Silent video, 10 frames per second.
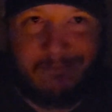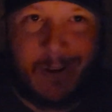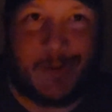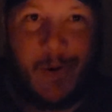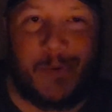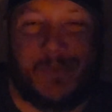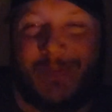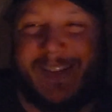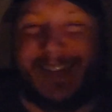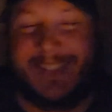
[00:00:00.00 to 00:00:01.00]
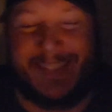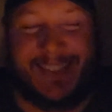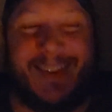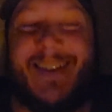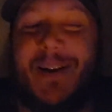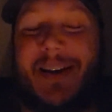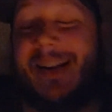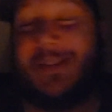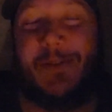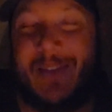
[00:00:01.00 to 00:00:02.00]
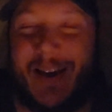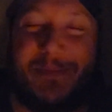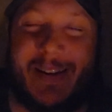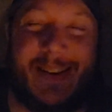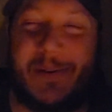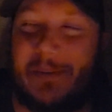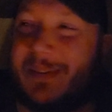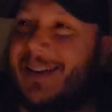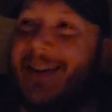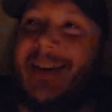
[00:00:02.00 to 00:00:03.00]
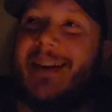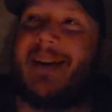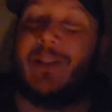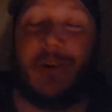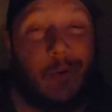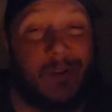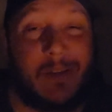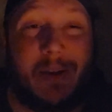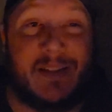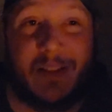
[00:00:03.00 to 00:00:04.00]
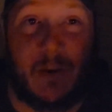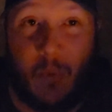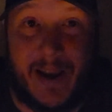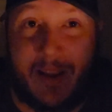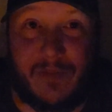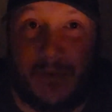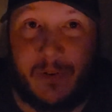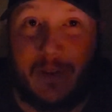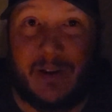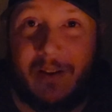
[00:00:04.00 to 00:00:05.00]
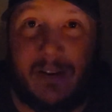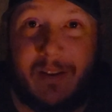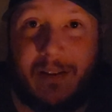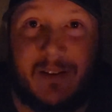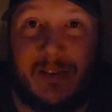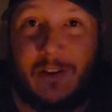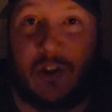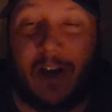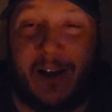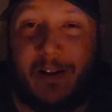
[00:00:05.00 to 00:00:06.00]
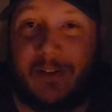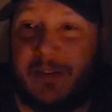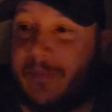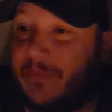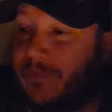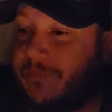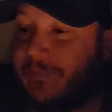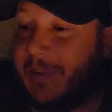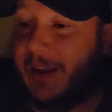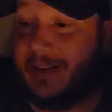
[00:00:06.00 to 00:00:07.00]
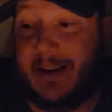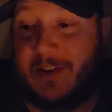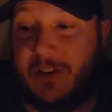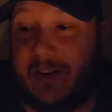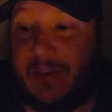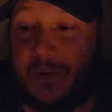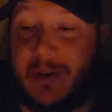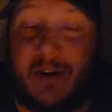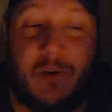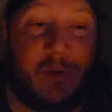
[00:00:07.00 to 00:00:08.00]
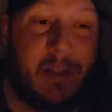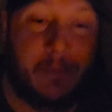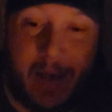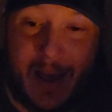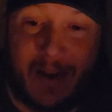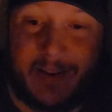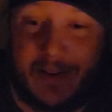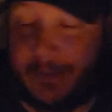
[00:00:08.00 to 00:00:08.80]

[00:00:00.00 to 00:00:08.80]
How's it going? He doesn't do that, but you know what I'm saying. The ghost is basically waiting for the child, essentially. So he goes to the back,